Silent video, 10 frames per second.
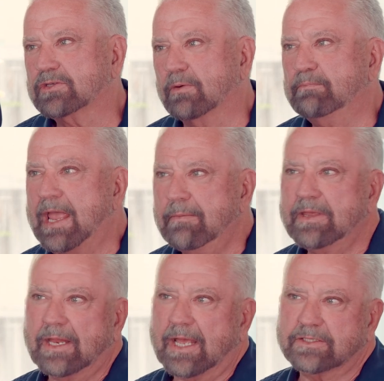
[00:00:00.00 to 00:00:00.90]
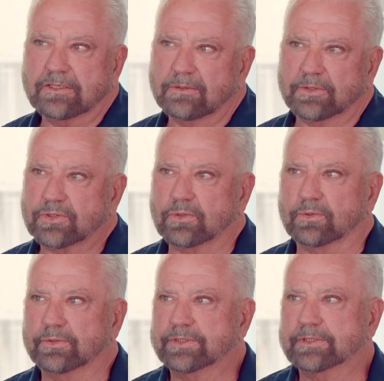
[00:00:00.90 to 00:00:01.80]
So maybe it has to do with
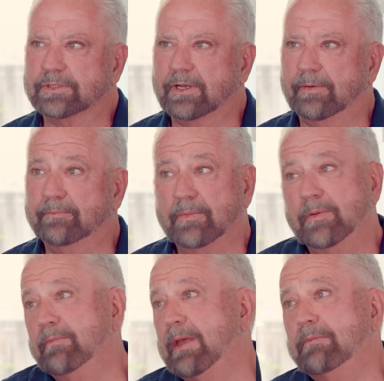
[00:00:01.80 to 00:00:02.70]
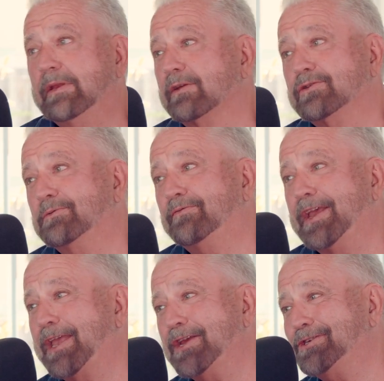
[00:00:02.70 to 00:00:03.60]
schools. Maybe it has to do with
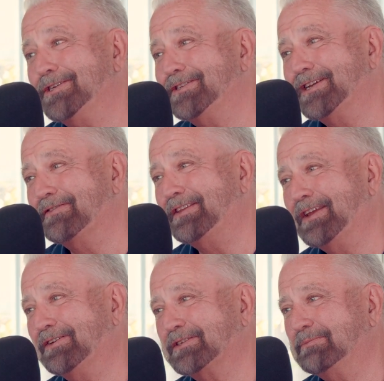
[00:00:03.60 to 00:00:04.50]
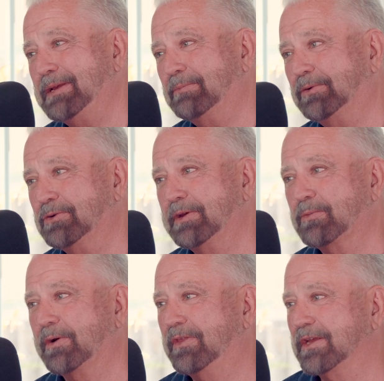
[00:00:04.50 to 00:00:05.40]
vacations and everything else, people doing
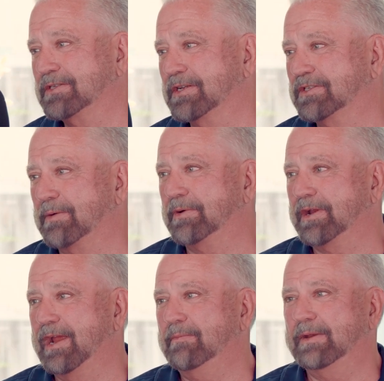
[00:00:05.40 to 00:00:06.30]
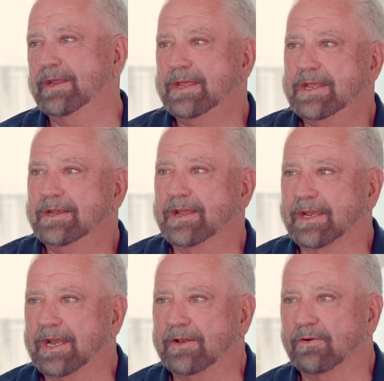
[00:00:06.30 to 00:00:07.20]
more things in the summertime and not
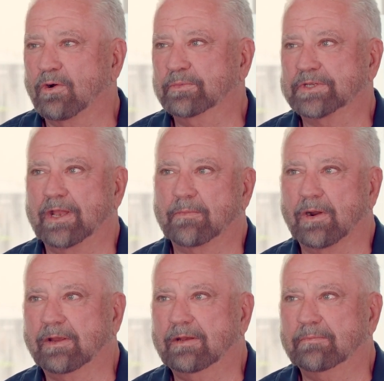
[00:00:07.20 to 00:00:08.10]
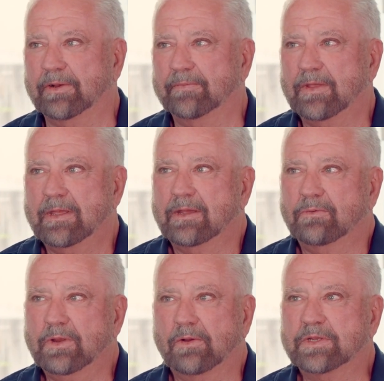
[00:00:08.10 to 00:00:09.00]
getting their homes on the market. But
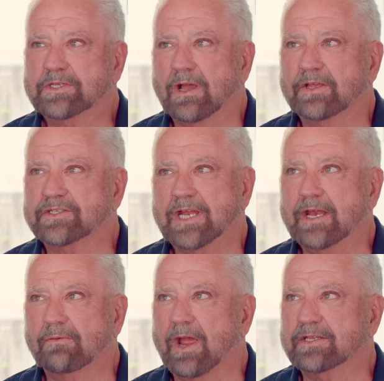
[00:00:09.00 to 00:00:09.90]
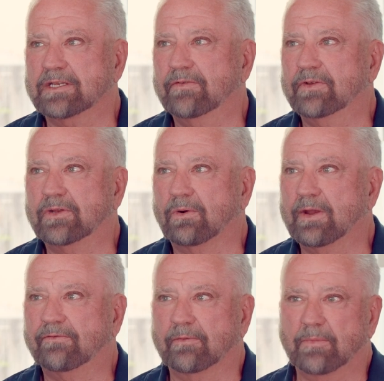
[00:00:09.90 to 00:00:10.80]
we saw a steady rise in
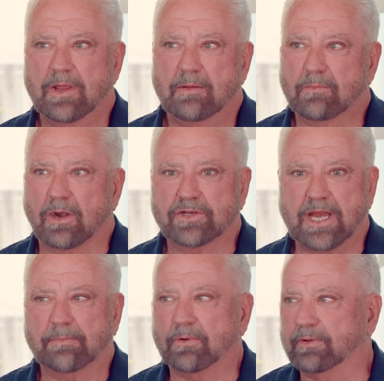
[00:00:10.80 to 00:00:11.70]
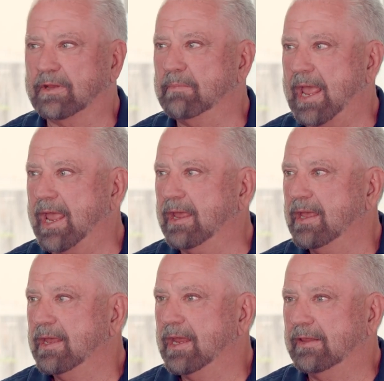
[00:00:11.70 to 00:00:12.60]
inventory from March, April to May,
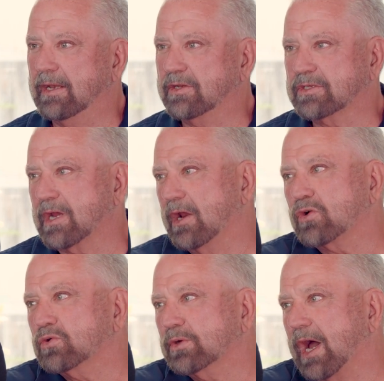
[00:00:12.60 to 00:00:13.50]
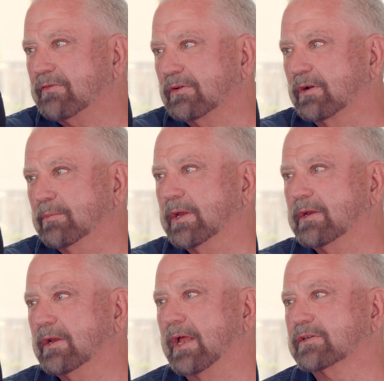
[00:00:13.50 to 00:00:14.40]
and then it just kind of cooled off a little bit
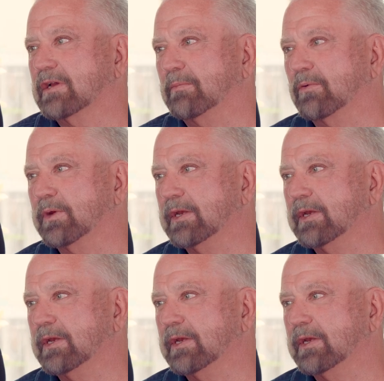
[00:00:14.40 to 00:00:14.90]
in the last couple of weeks.